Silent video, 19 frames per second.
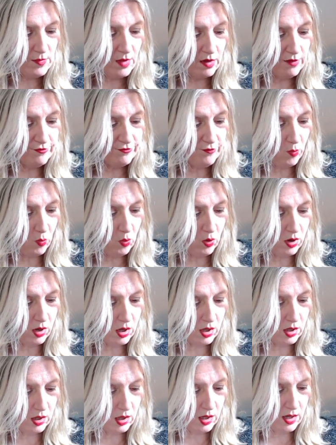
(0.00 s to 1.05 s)

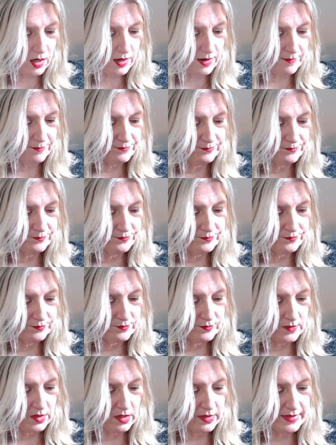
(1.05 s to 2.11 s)
for um
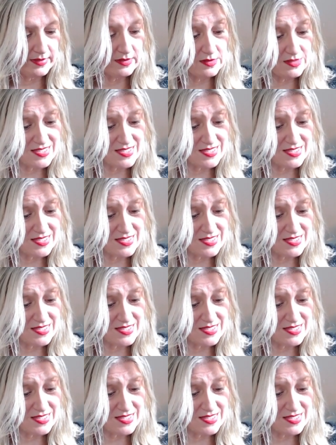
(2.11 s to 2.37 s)
in